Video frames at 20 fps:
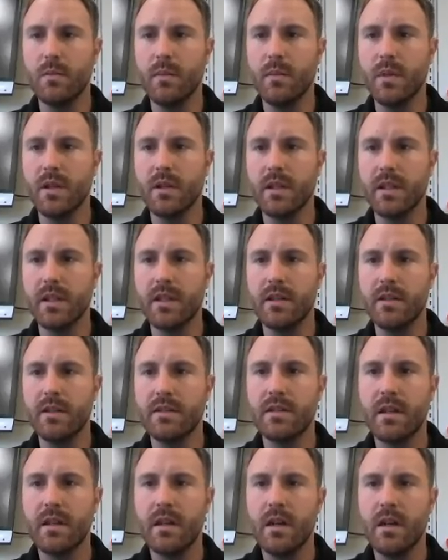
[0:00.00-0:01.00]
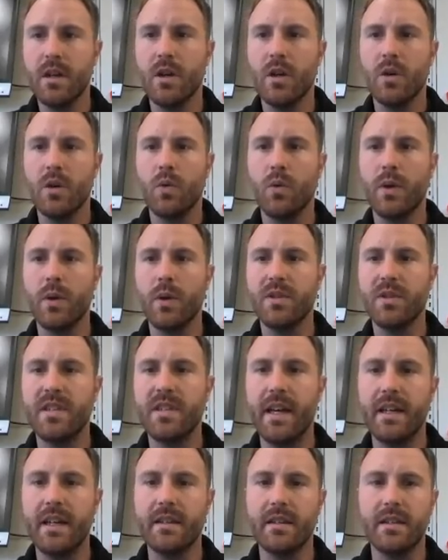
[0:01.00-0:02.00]
milliliters, we would
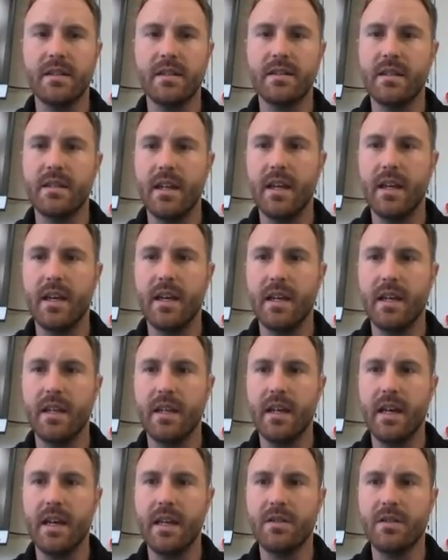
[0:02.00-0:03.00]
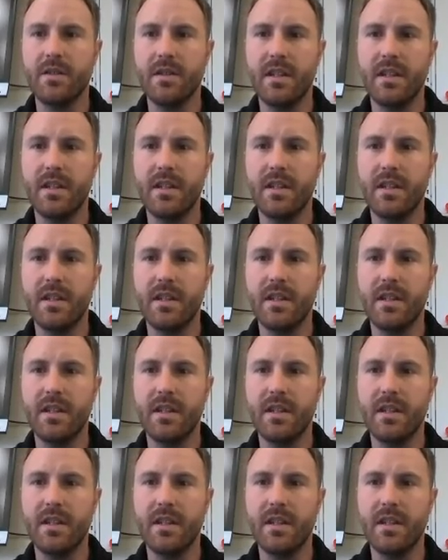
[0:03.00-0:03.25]
take this and enter